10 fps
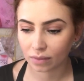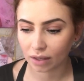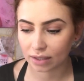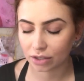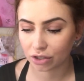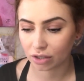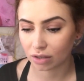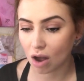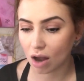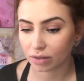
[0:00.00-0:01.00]
it's just
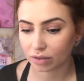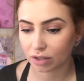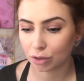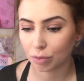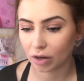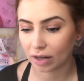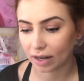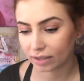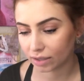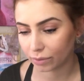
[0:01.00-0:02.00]
not super
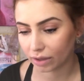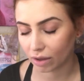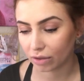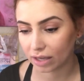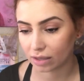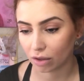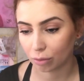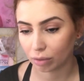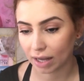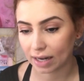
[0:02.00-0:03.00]
connected with his other
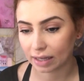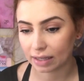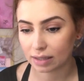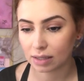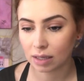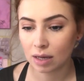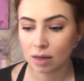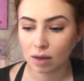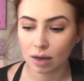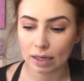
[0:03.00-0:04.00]
planets,
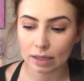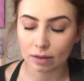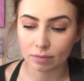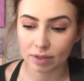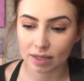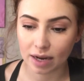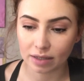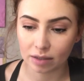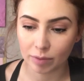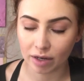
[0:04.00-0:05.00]

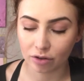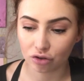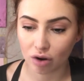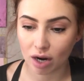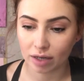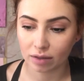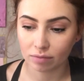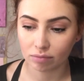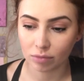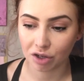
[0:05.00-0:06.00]
besides being
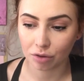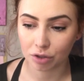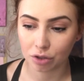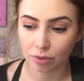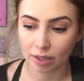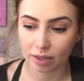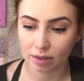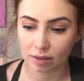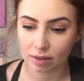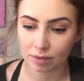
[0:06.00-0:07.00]
trine, you know, to
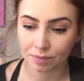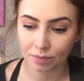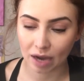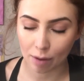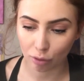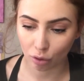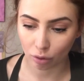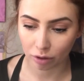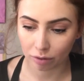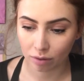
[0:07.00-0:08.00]
his
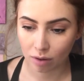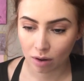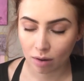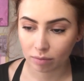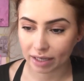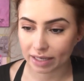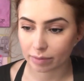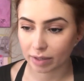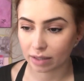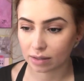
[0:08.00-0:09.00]
Capricorn
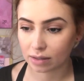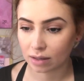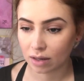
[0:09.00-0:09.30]
placements.